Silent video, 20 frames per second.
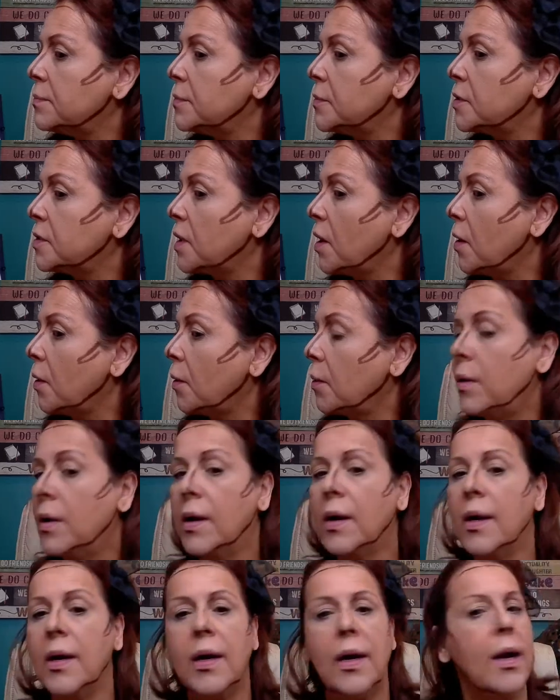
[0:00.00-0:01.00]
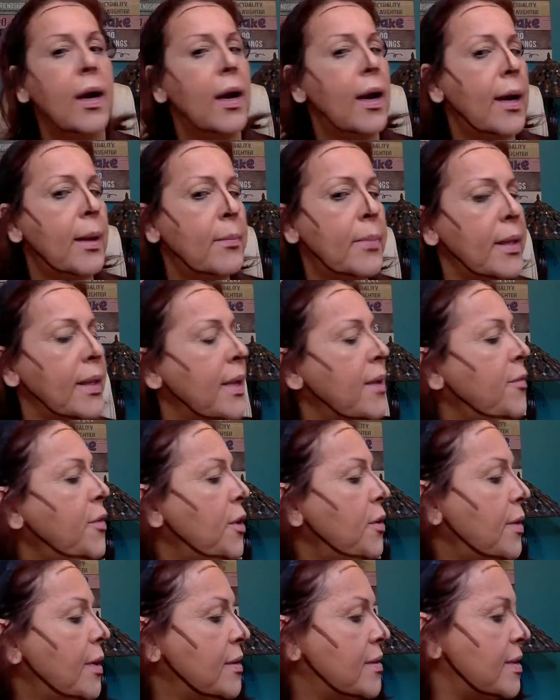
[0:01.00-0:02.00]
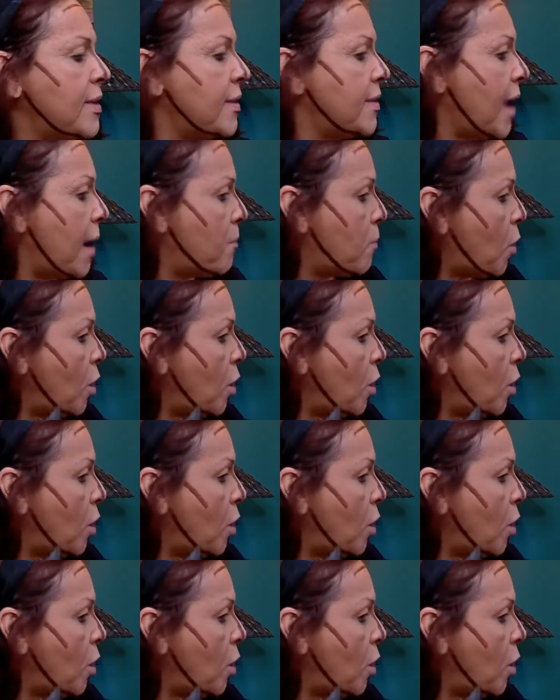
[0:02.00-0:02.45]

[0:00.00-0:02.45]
so I believe you can see that.